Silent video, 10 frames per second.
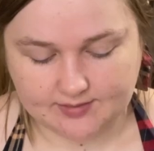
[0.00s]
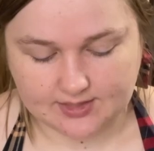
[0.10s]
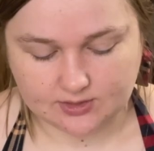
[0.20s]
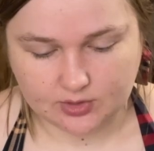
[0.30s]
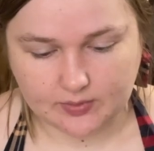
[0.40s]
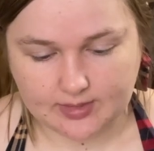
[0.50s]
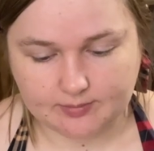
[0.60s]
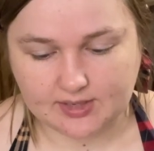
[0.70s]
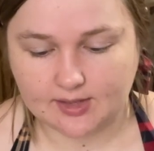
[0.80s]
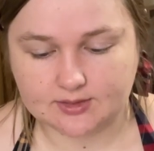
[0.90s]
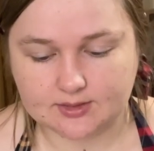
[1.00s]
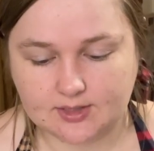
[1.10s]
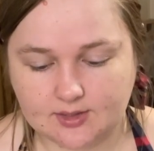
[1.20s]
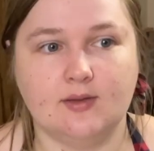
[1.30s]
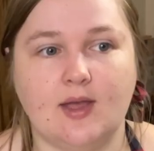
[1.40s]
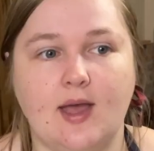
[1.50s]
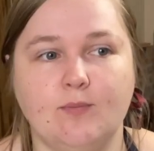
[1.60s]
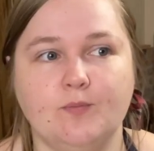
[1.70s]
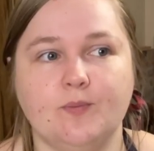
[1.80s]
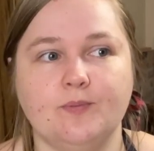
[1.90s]
into it because
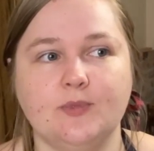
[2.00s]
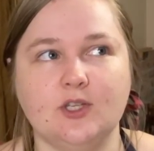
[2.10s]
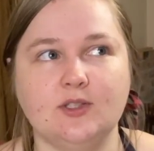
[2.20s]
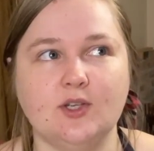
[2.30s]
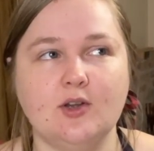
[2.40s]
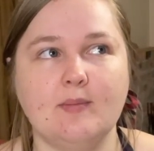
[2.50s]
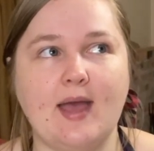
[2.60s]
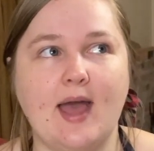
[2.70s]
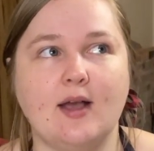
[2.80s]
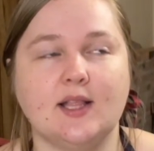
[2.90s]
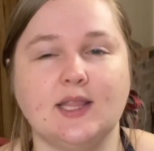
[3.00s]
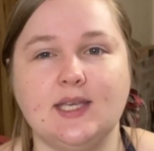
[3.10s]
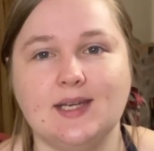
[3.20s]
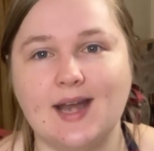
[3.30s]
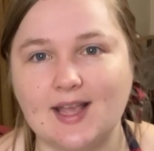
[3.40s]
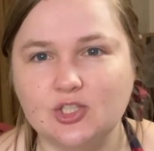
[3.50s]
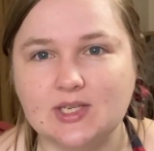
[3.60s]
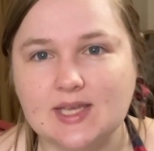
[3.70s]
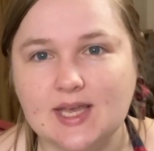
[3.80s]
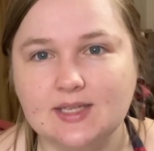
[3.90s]
I'm concerned about how clean it actually
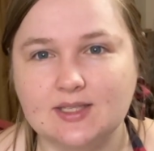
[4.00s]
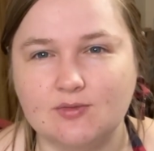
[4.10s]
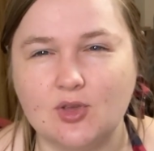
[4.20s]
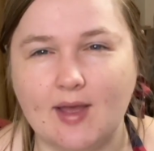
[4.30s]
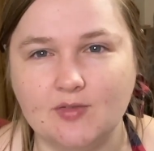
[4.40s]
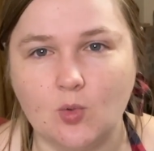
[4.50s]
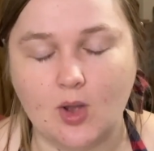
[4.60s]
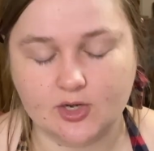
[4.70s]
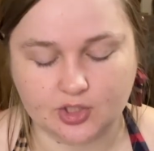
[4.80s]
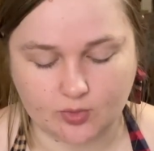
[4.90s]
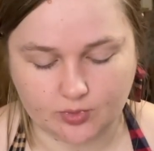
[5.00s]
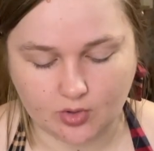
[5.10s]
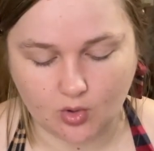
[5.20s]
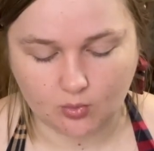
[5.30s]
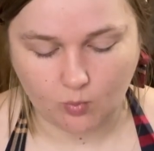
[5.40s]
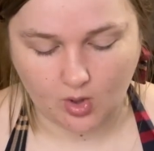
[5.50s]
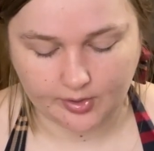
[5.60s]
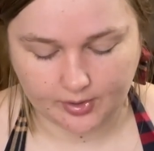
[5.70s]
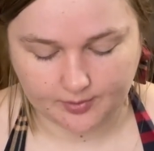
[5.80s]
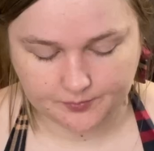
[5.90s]
gets if you have to wash it with cold
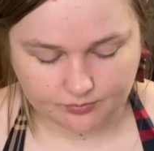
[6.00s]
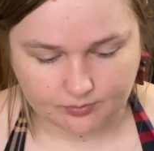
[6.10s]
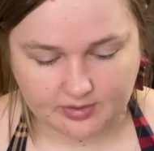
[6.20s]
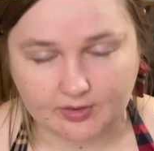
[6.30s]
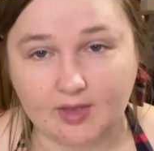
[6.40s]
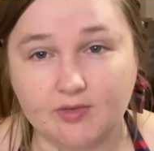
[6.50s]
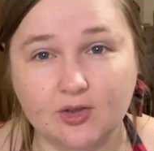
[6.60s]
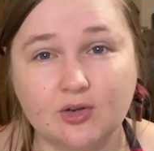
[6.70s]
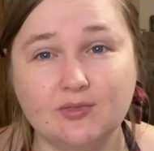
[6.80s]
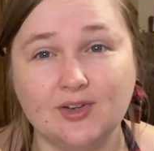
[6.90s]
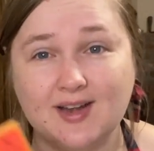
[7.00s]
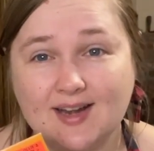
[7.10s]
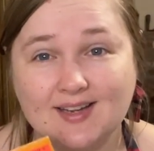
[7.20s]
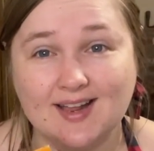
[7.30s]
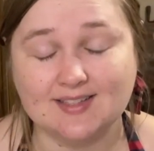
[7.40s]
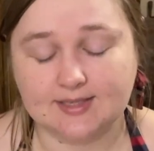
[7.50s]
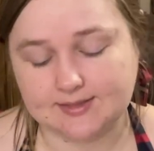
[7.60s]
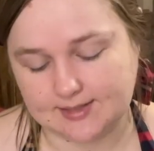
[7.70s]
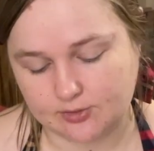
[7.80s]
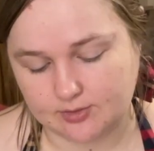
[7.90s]
water. But I figured for 99 cents
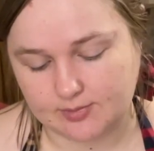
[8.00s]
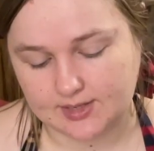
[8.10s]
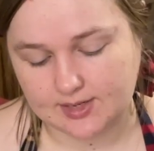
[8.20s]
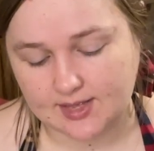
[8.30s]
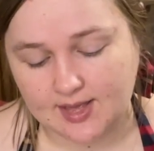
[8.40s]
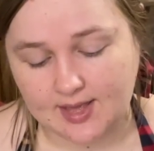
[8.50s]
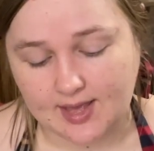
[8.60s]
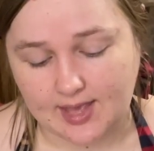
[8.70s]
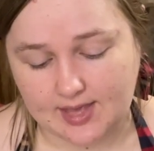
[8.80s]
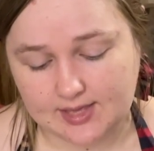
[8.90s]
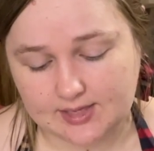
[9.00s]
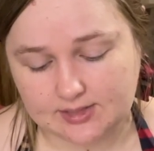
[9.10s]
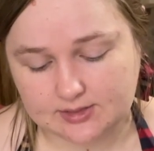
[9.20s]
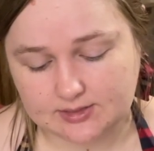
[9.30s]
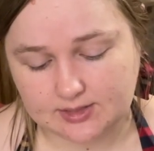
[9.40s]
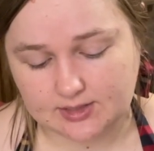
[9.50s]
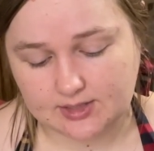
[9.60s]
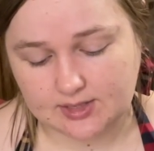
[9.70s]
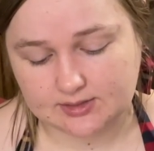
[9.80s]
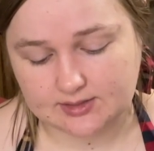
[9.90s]
I couldn't beat it. And
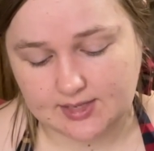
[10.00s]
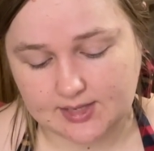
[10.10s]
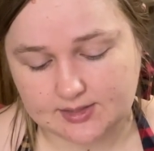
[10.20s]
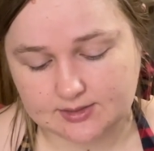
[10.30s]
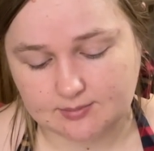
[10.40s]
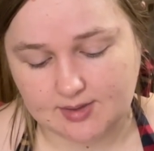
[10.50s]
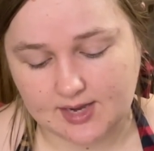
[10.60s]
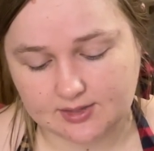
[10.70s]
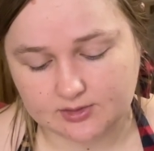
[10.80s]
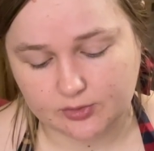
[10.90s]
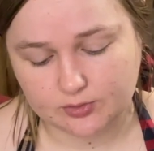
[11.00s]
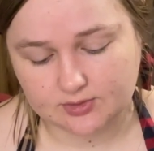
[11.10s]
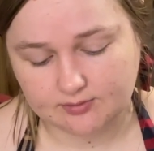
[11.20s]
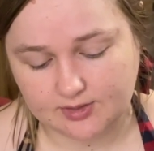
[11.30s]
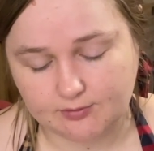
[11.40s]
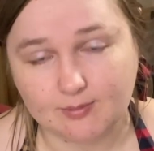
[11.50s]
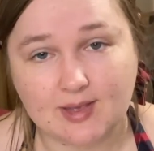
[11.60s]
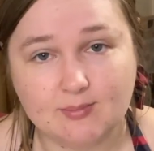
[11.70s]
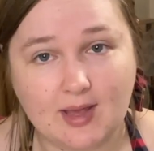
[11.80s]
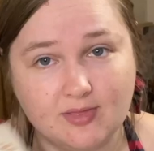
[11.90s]
it says made exclusively for
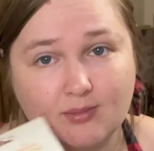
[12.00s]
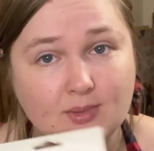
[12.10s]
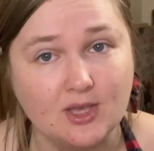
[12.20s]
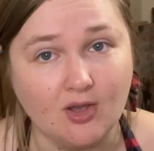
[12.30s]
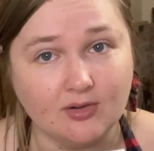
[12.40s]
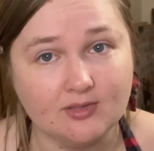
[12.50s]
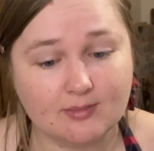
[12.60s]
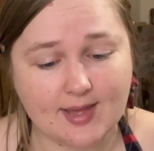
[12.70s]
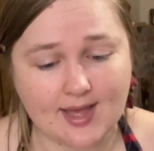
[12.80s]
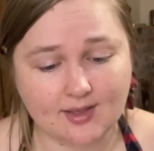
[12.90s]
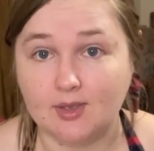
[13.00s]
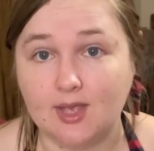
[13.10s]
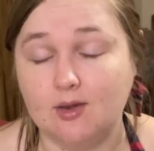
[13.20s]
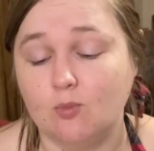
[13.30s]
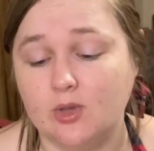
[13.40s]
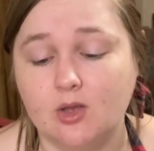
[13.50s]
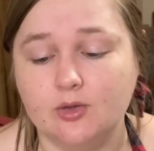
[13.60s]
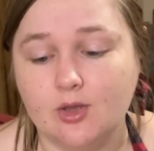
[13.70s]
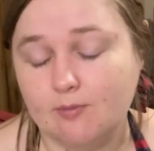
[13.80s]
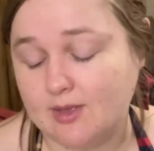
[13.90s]
Bed Bath & Beyond on the back. And we all
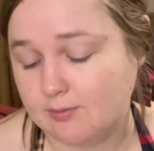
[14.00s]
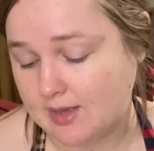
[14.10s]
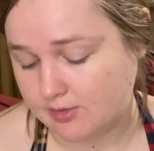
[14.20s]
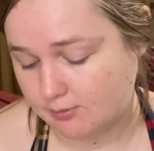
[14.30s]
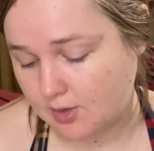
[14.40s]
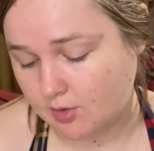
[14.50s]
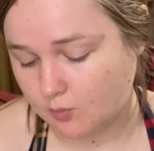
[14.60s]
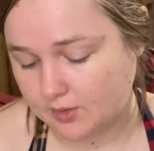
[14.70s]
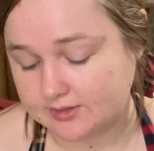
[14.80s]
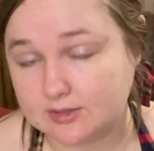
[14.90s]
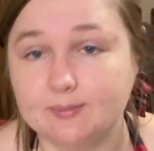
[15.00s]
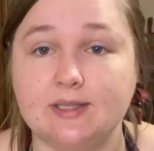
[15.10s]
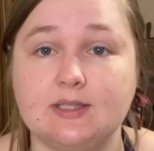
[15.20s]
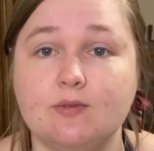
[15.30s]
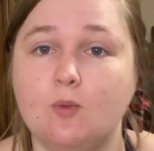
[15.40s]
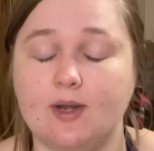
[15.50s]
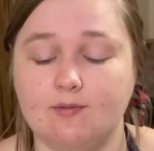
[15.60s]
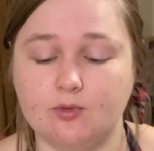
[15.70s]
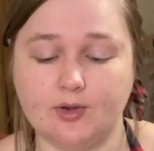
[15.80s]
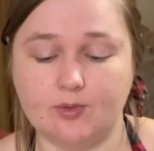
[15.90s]
know Bed Bath & Beyond was expensive
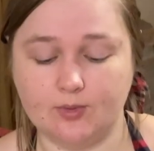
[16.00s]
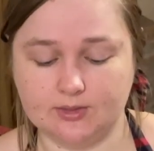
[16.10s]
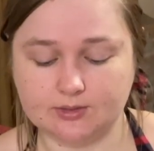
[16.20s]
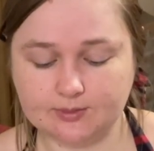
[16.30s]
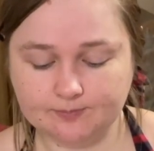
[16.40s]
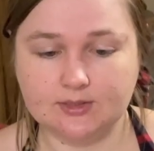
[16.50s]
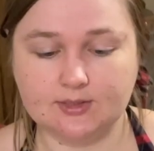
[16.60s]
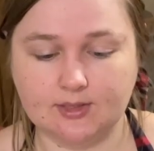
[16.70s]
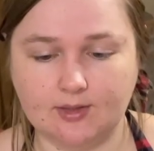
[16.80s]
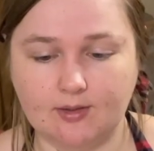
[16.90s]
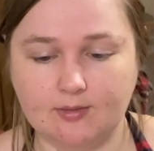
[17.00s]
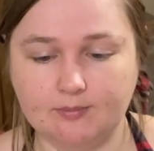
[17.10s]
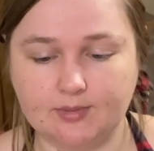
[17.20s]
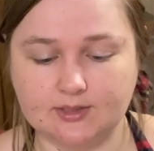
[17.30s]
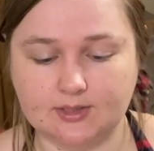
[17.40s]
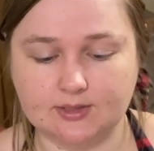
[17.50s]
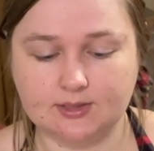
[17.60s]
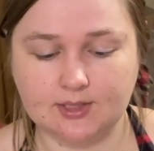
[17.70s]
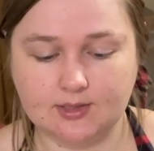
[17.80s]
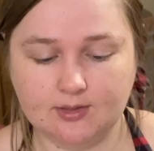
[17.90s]
whenever it was still a
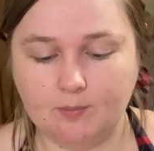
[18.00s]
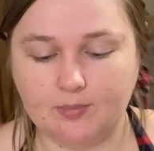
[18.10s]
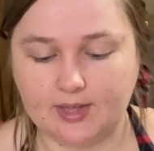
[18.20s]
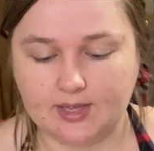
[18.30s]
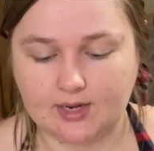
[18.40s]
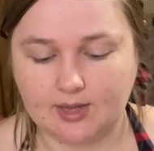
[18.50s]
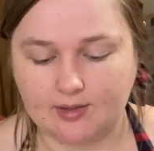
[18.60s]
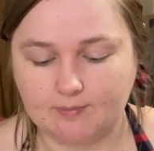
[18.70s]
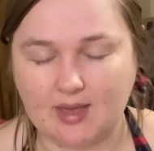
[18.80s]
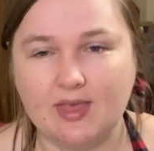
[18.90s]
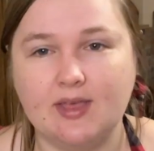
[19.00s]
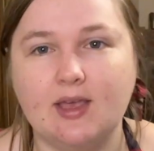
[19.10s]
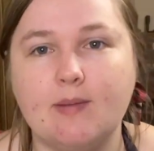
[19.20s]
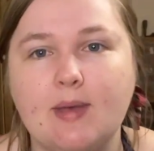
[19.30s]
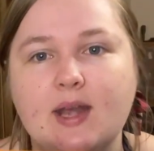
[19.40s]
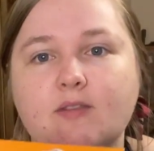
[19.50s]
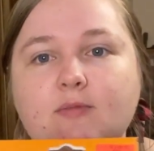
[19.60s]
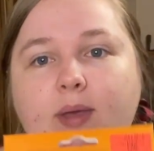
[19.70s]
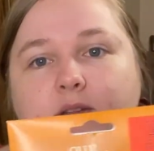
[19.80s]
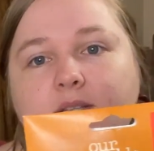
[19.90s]
business. But I think I might have
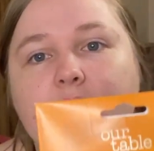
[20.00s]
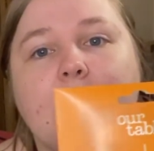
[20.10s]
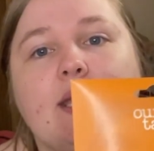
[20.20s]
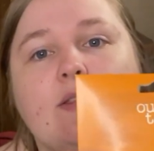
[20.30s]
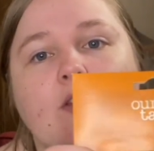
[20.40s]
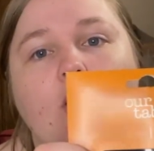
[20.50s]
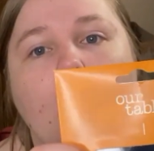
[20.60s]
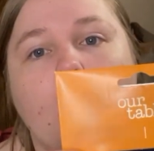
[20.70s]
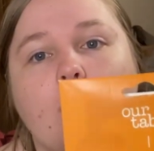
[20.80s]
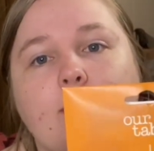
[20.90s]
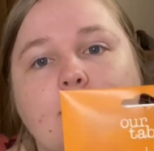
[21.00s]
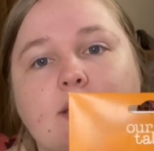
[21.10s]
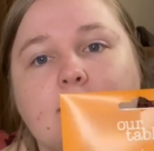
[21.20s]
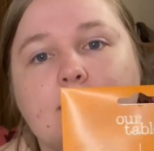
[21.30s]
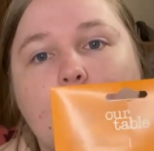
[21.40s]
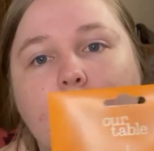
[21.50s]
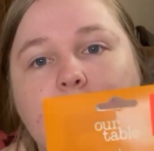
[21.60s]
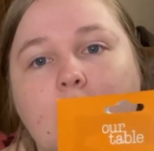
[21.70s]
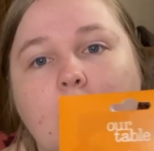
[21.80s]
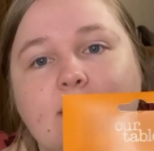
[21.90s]
melted it in the car because I went
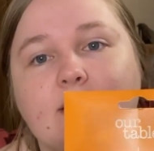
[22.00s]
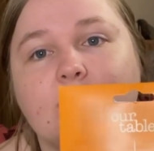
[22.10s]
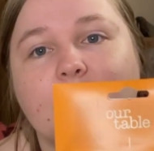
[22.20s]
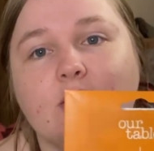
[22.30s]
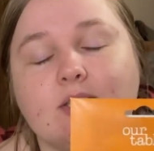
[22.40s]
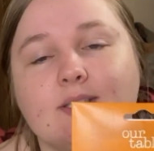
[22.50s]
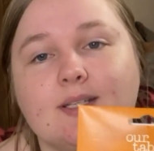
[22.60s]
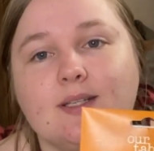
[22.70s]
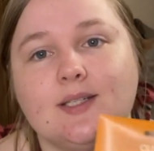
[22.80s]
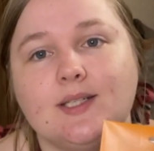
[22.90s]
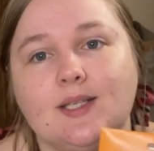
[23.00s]
to Ollie's first, and